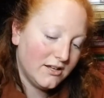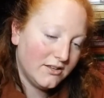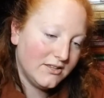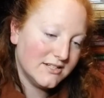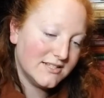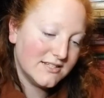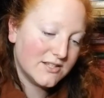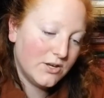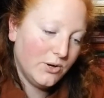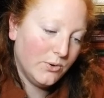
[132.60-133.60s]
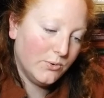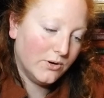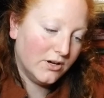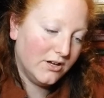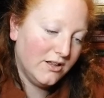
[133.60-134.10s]
This is
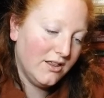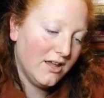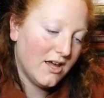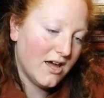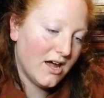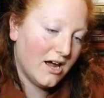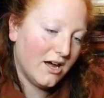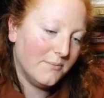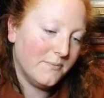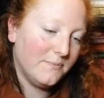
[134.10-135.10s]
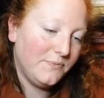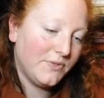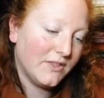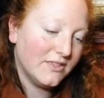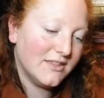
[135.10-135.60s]
cool.
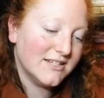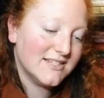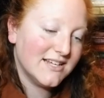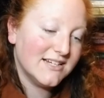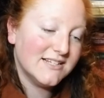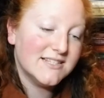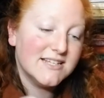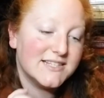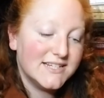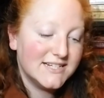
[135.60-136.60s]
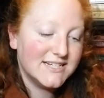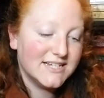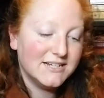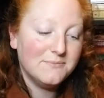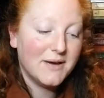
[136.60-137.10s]
This is
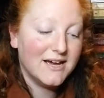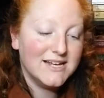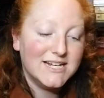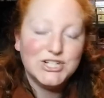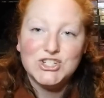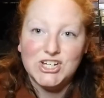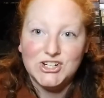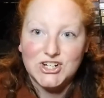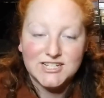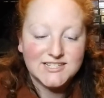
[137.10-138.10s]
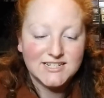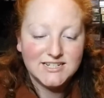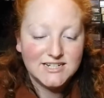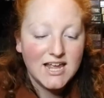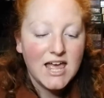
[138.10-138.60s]
Sanditon by Jane
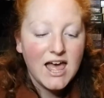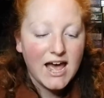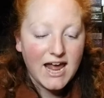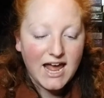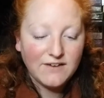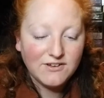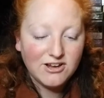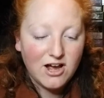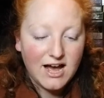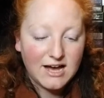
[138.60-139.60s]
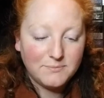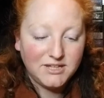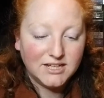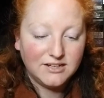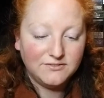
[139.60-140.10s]
Austen. I have a
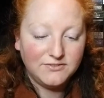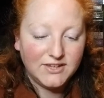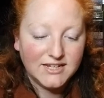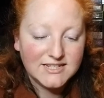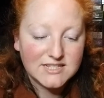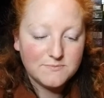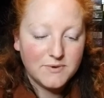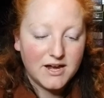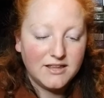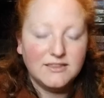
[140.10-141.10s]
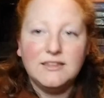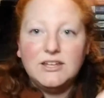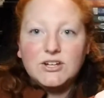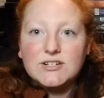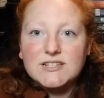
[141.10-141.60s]
copy of this, but
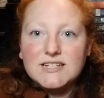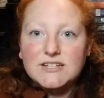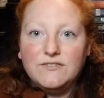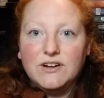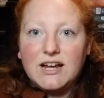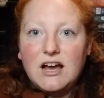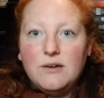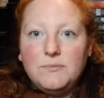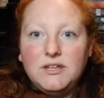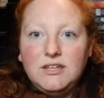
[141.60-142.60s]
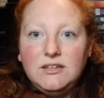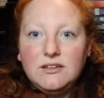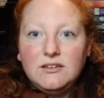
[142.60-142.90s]
here's a different copy.